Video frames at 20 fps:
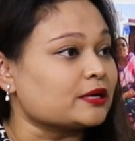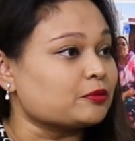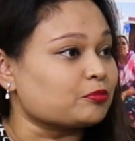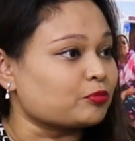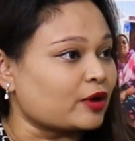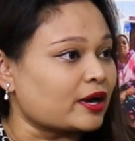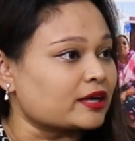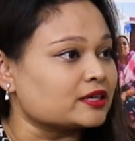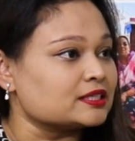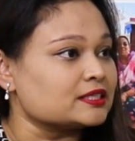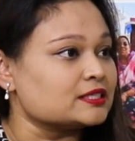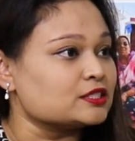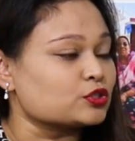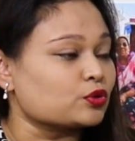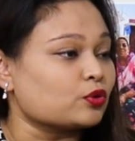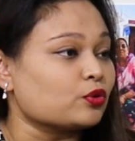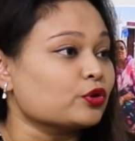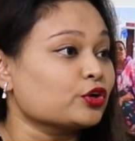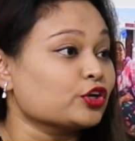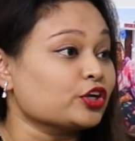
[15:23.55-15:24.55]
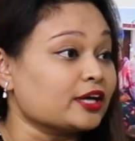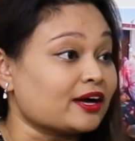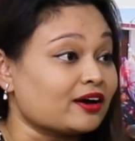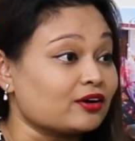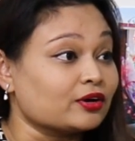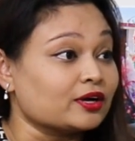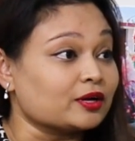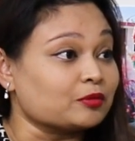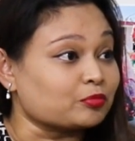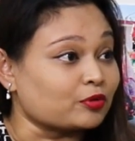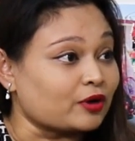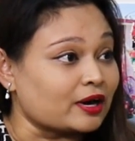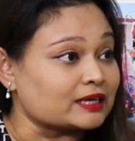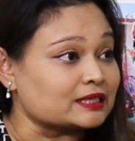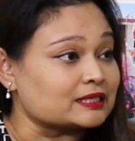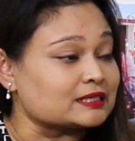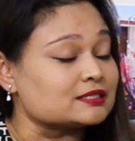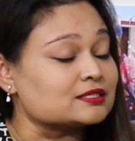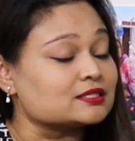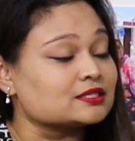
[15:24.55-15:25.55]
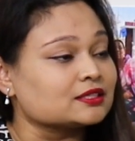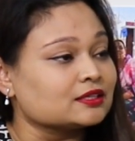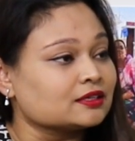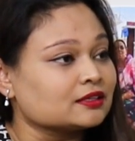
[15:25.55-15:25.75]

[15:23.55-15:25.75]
and pregnant, or young and pregnant.